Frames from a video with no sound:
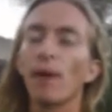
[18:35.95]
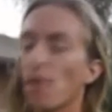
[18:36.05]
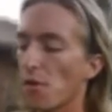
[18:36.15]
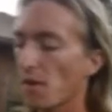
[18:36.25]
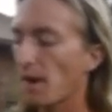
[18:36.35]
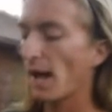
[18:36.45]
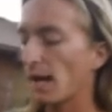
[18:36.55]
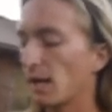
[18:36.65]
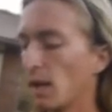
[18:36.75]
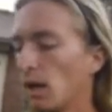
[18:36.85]
But other than
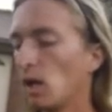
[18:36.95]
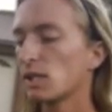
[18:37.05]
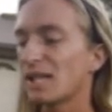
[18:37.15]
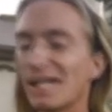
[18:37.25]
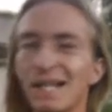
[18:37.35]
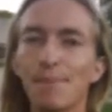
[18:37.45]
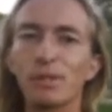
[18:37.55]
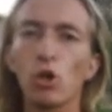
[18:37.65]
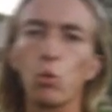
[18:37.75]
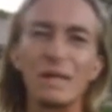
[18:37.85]
that, today's
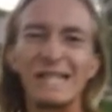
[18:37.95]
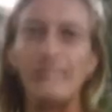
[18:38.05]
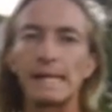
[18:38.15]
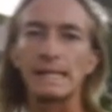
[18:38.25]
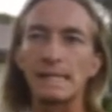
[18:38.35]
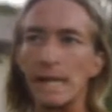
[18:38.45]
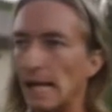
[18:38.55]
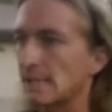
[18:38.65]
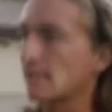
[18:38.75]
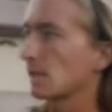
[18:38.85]
episode was a
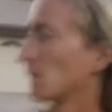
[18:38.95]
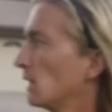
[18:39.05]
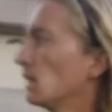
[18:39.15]
success.